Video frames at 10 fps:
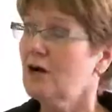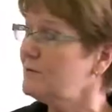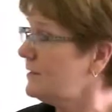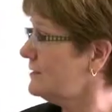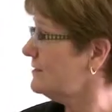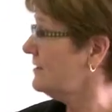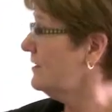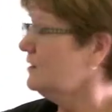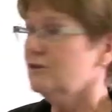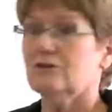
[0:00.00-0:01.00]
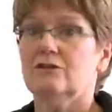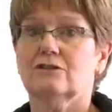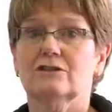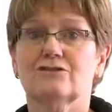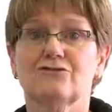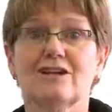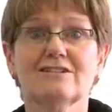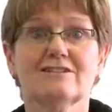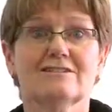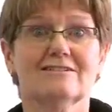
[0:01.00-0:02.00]
because the
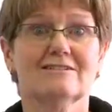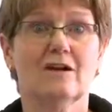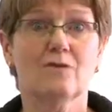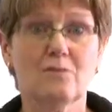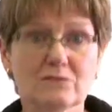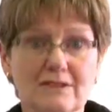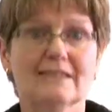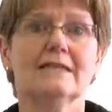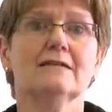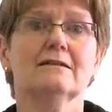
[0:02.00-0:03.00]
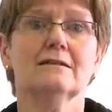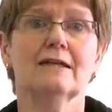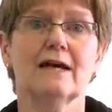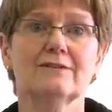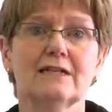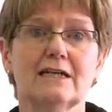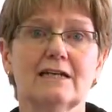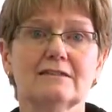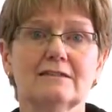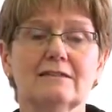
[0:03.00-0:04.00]
stress of almost hitting and having an
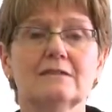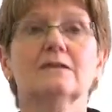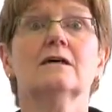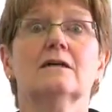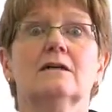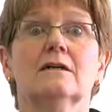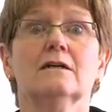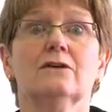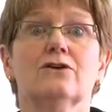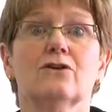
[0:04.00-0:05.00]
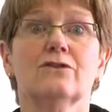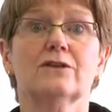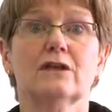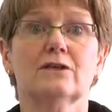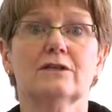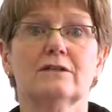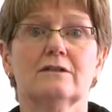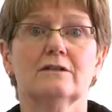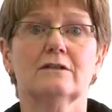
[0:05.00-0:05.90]
accident, you're on the alert.